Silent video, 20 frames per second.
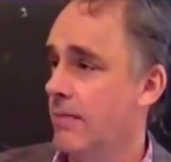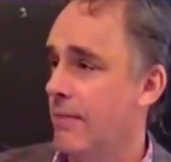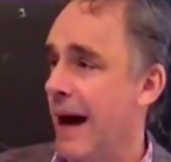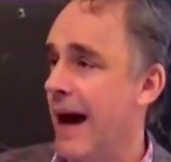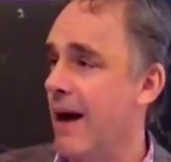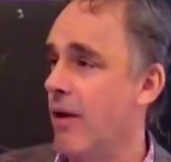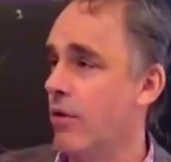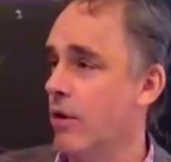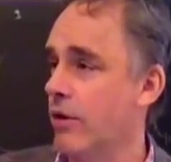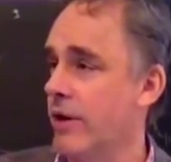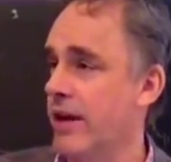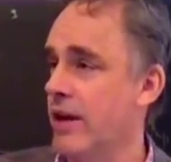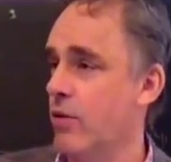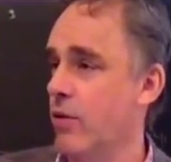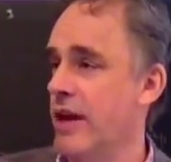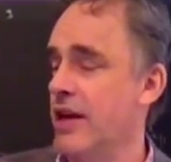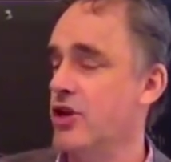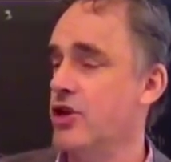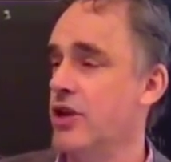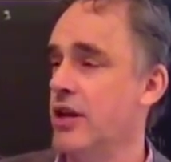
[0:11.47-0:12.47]
power
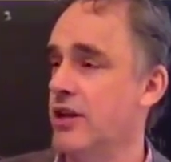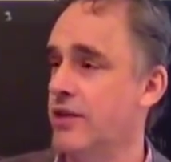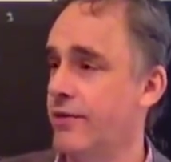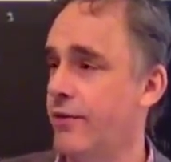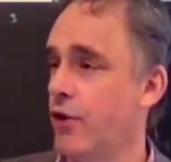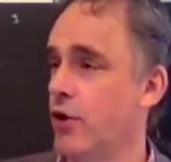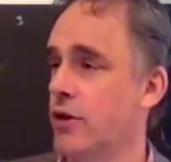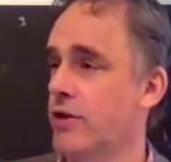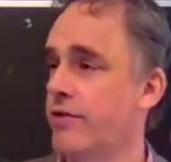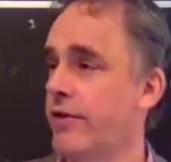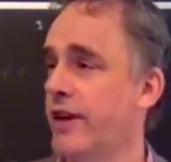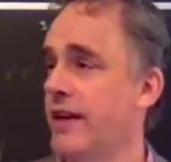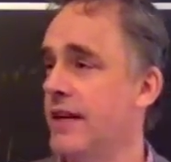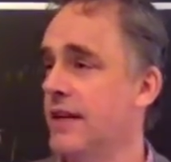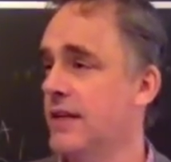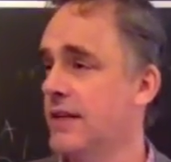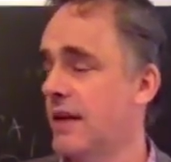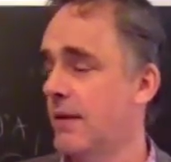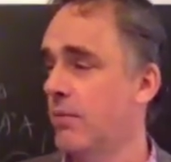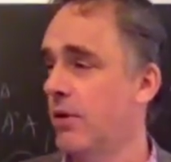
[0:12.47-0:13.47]
equation as
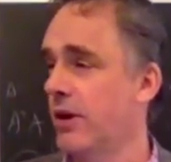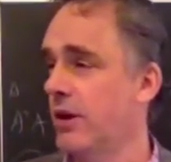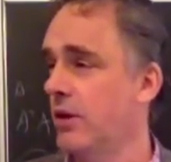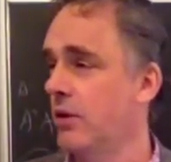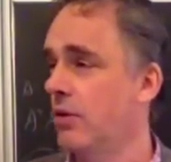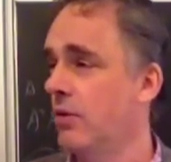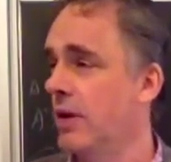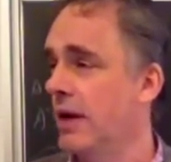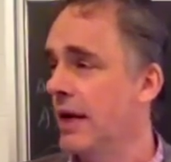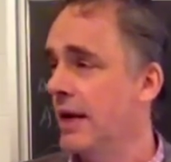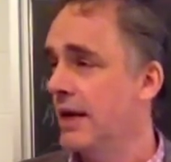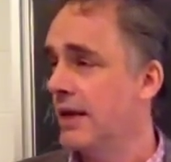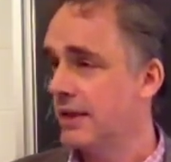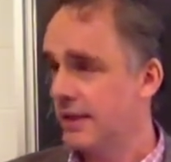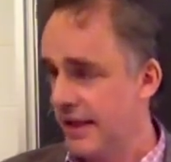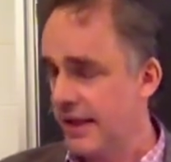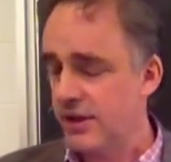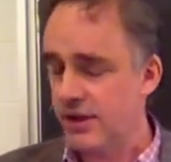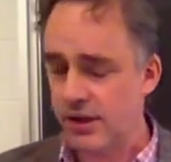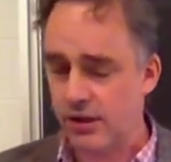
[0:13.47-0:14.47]
forcefully as someone who
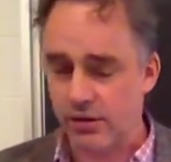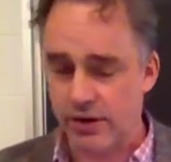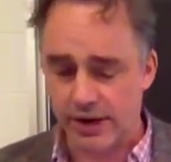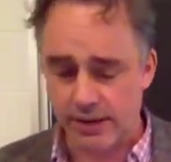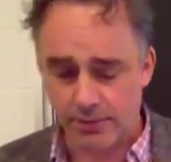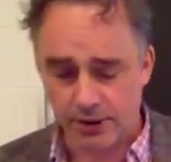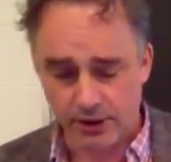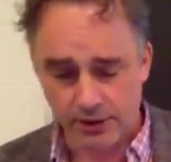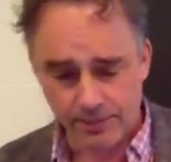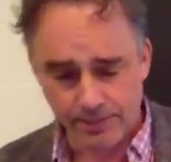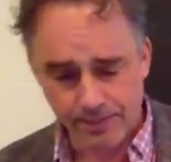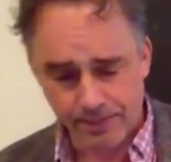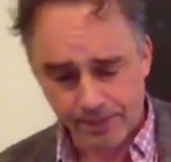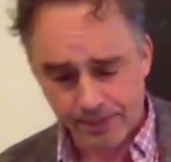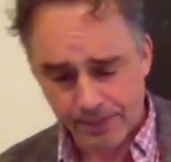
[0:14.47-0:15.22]
is disagreeable.